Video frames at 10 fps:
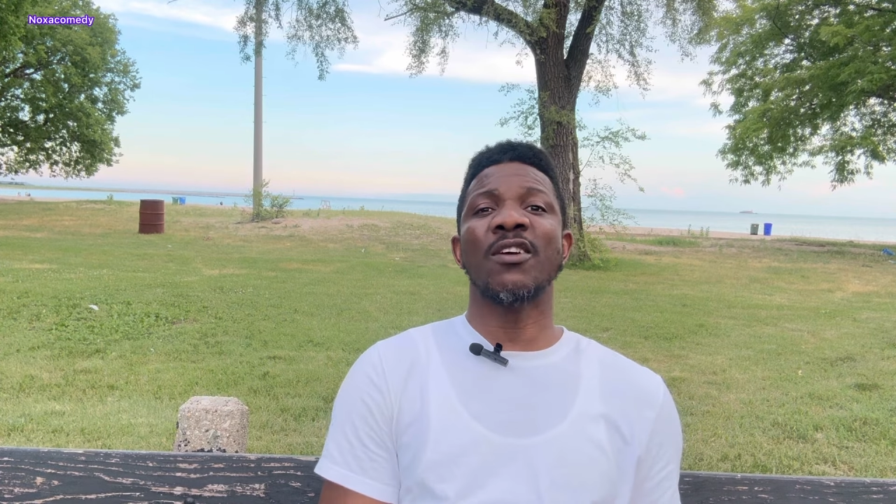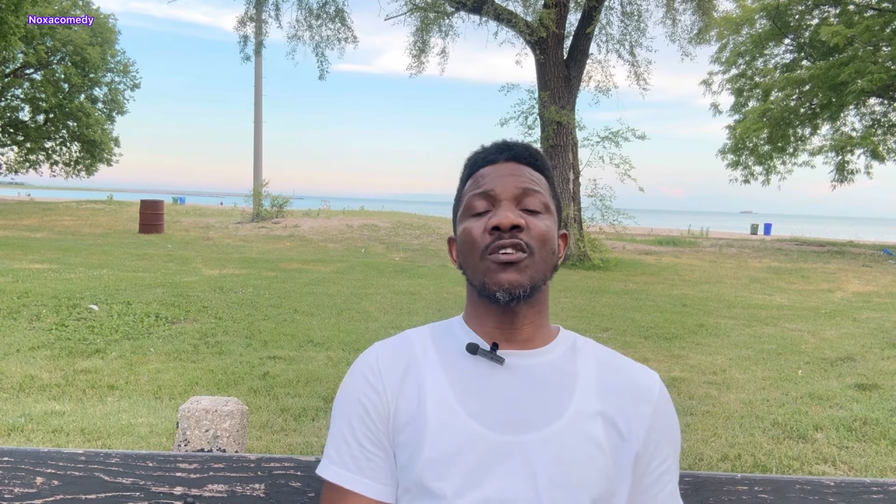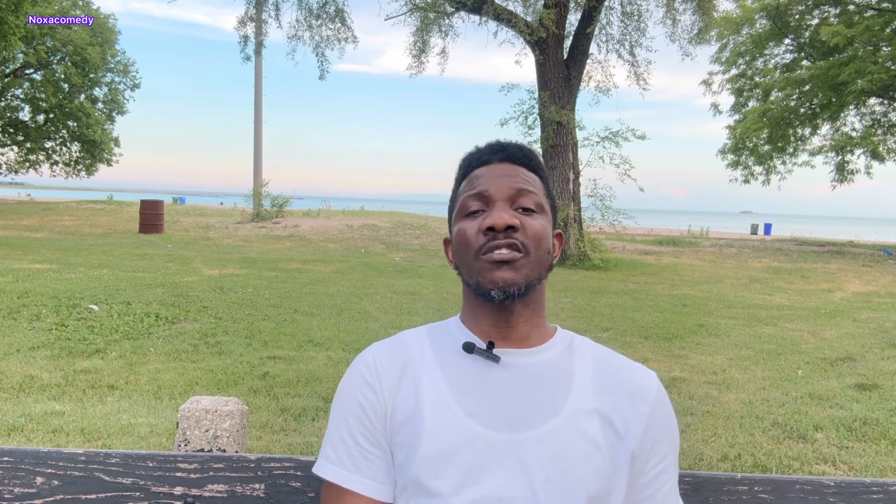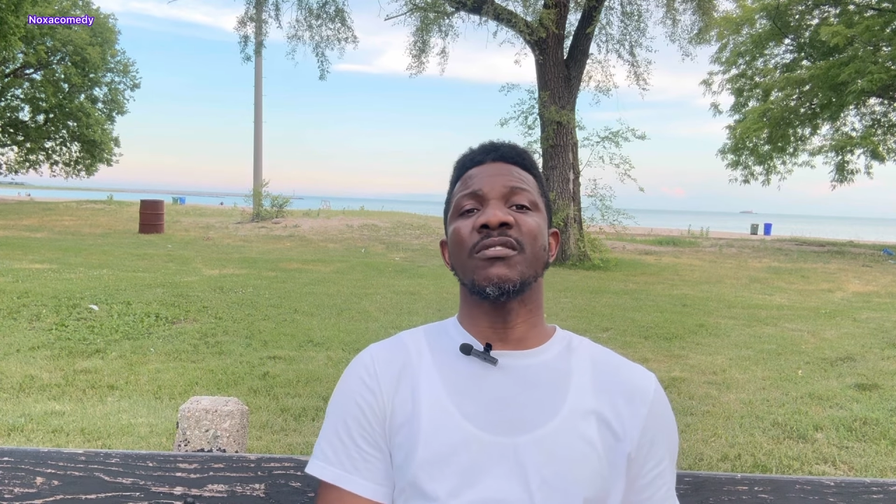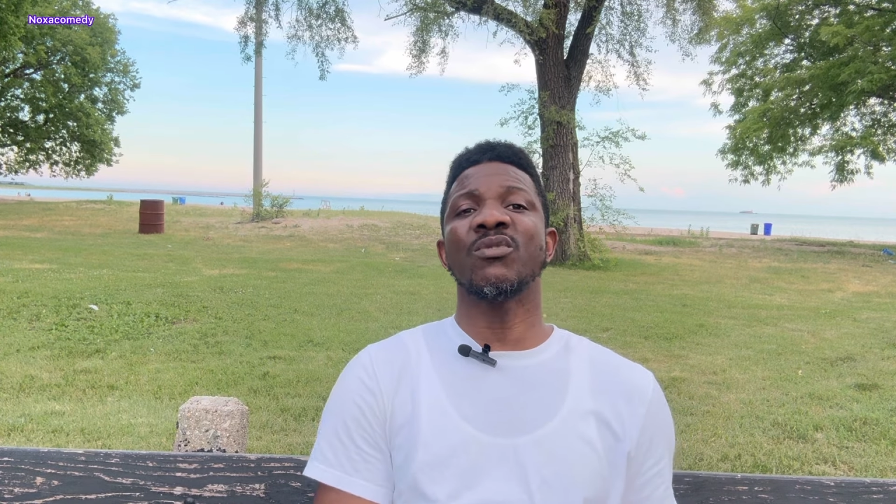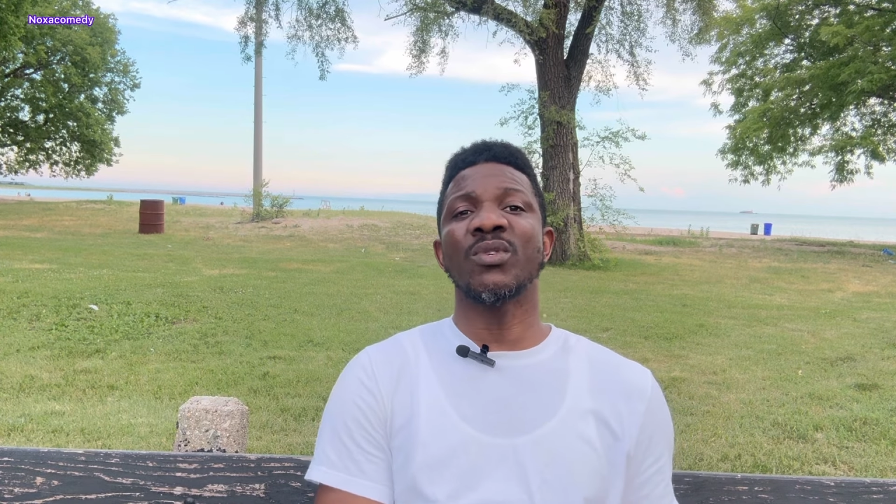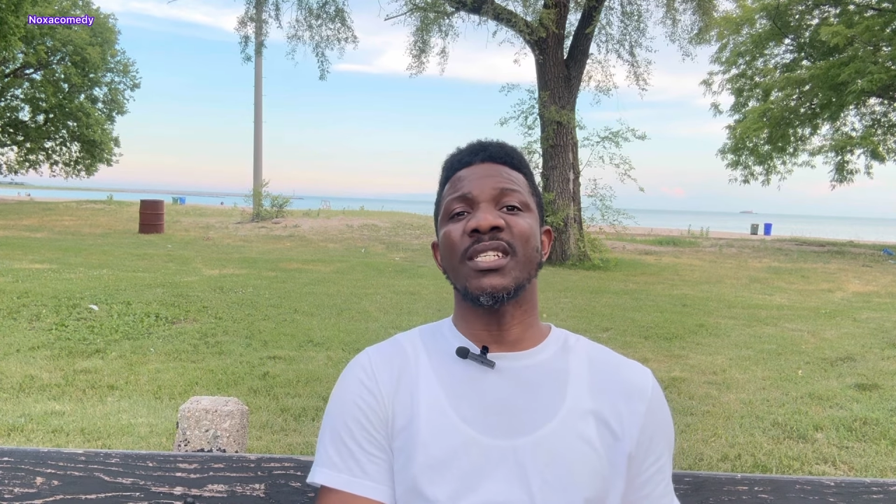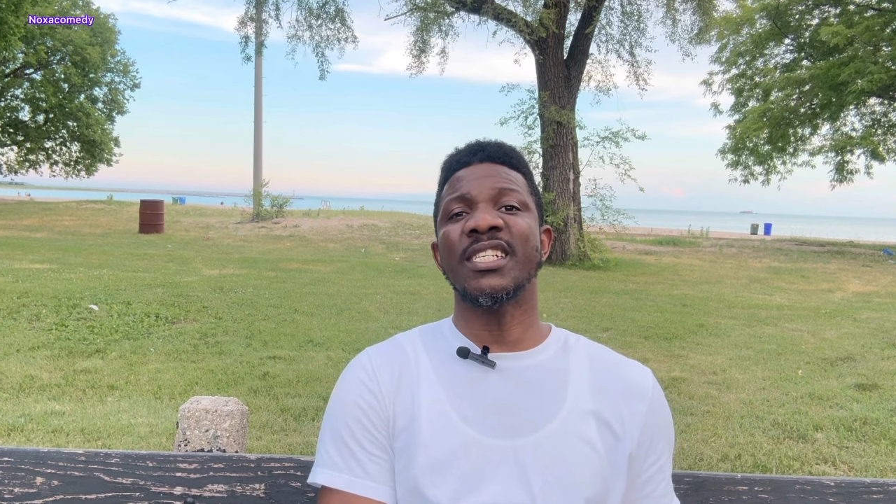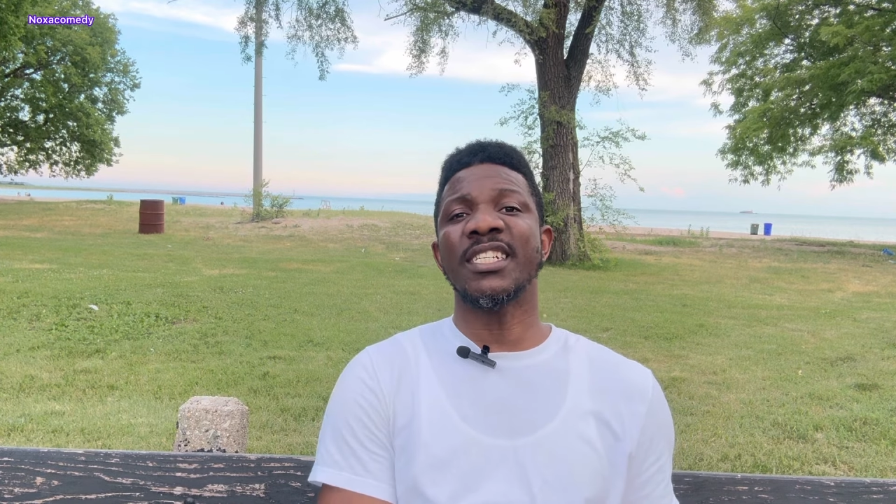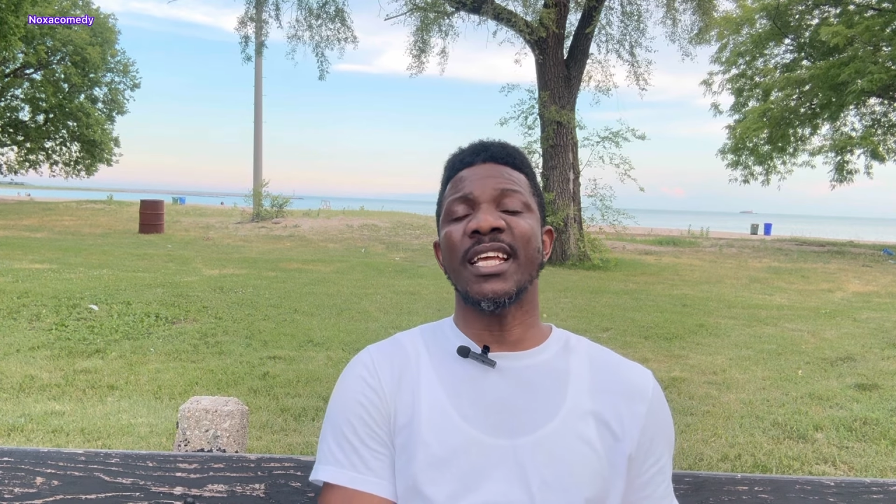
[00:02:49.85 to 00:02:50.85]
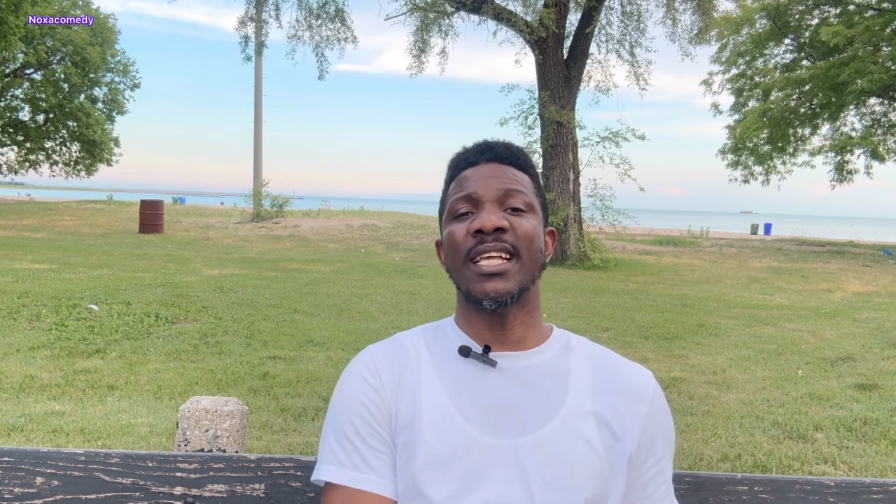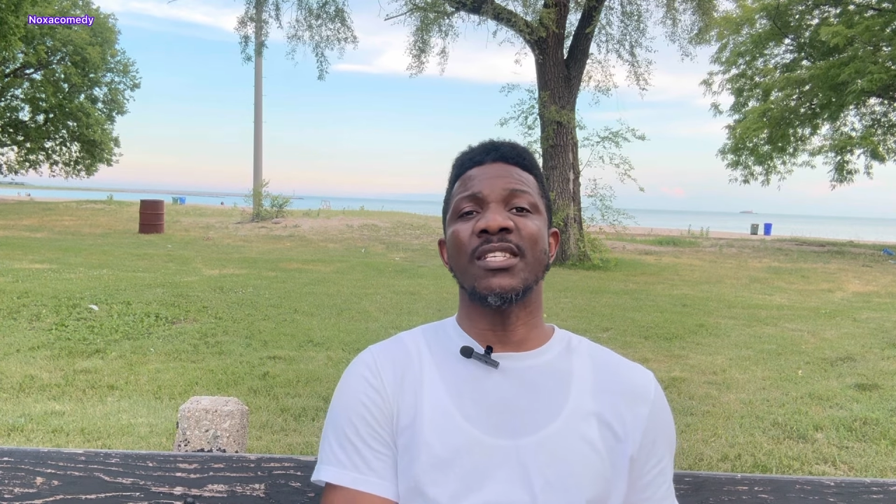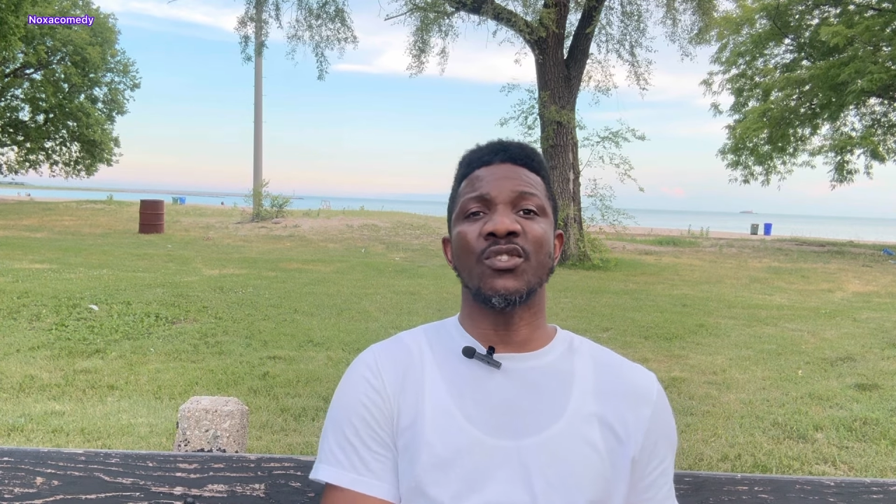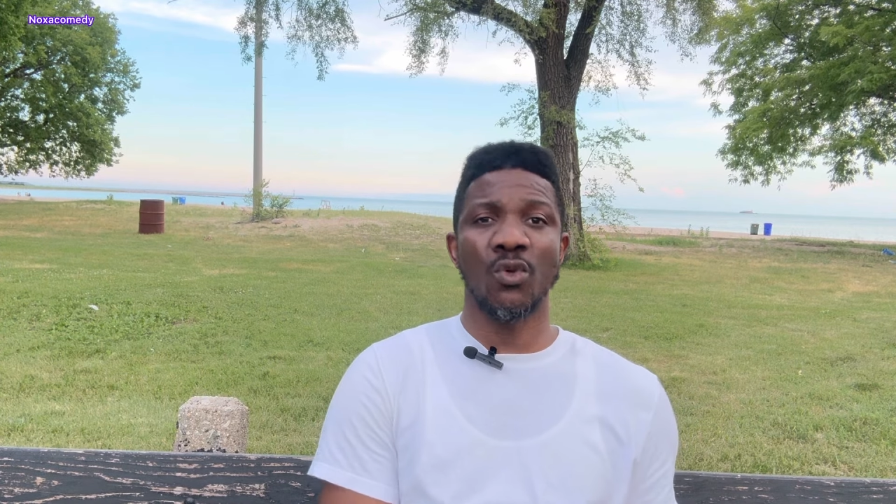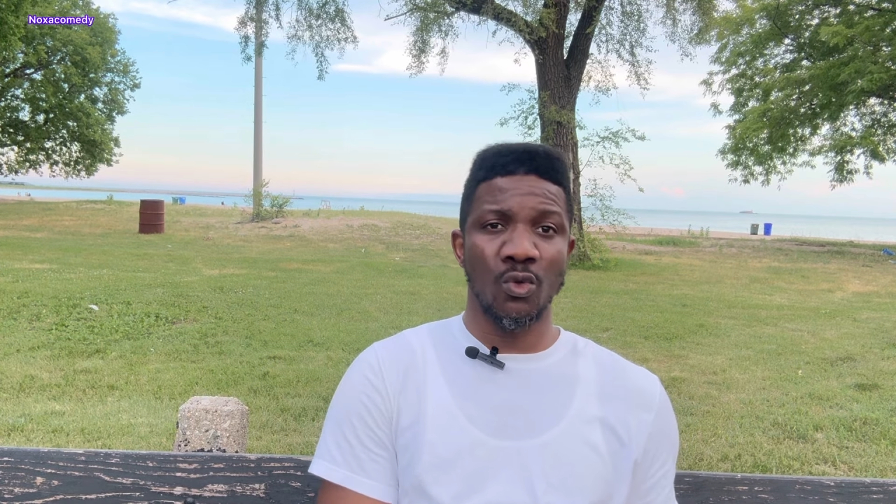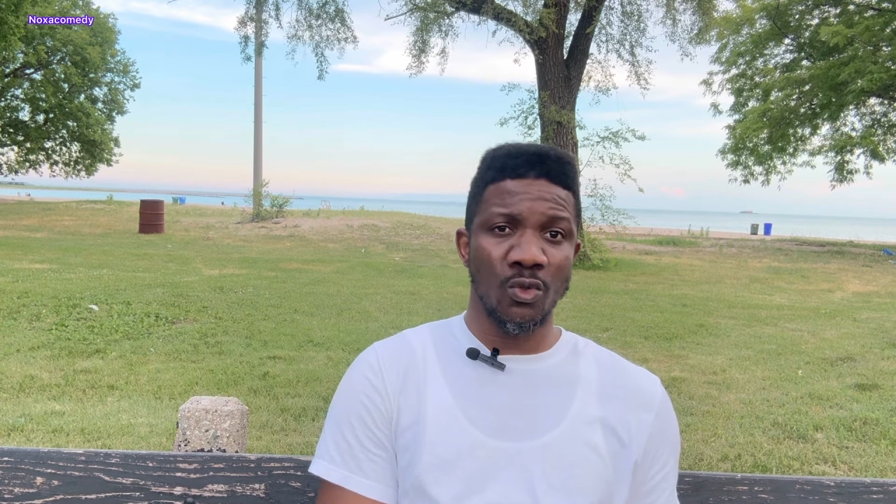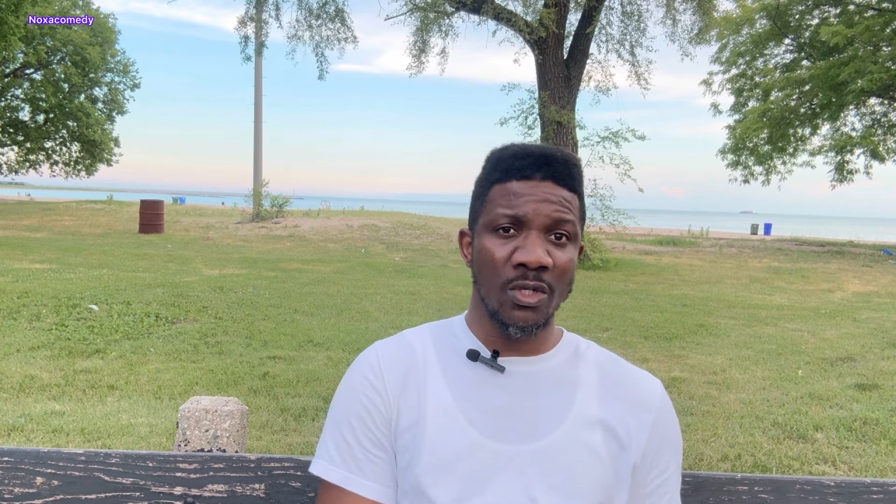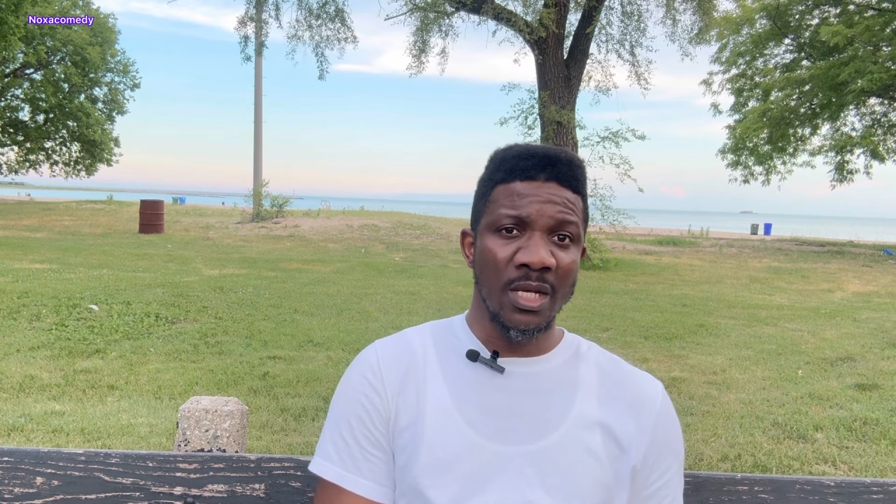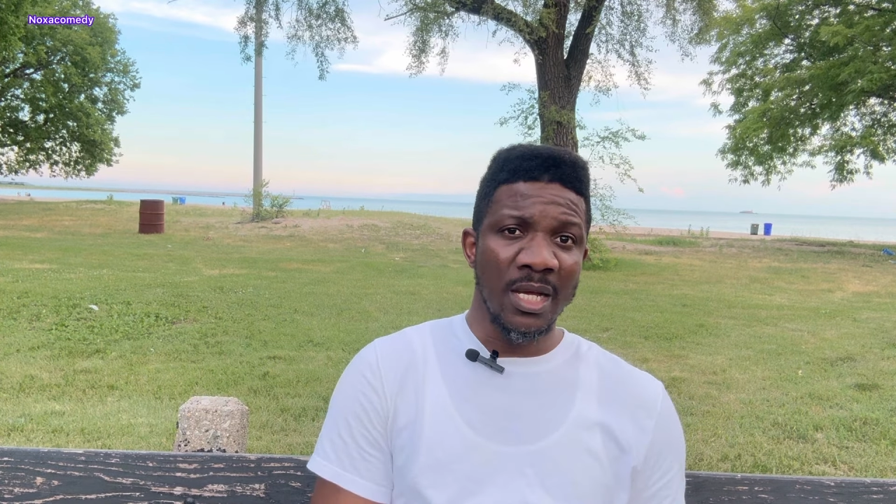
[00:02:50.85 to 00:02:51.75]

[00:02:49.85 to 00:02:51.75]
countries within the Schengen zone.